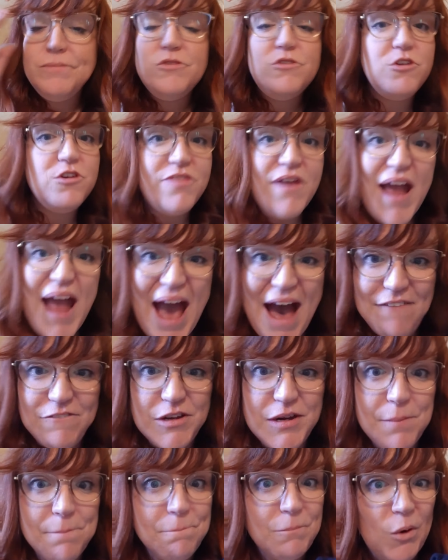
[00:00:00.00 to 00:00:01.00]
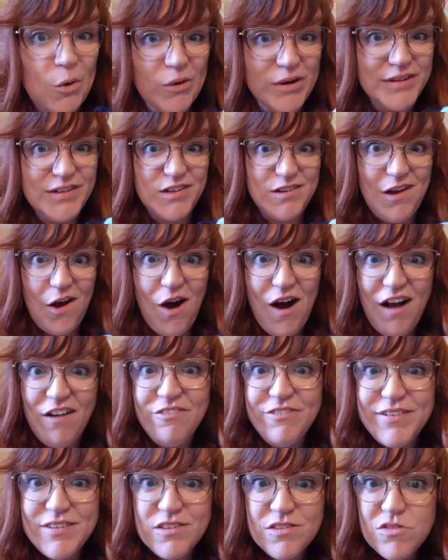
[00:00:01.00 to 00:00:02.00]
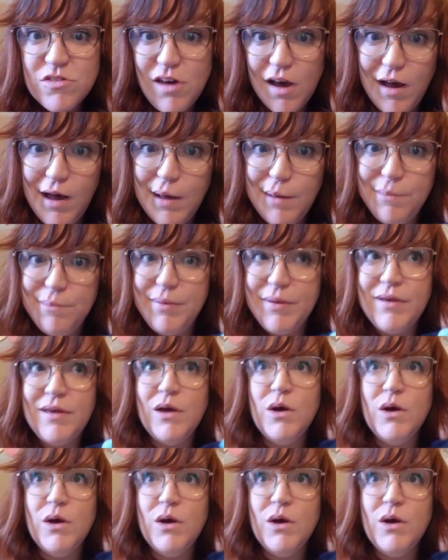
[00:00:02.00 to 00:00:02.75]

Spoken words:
Do they have an important office job?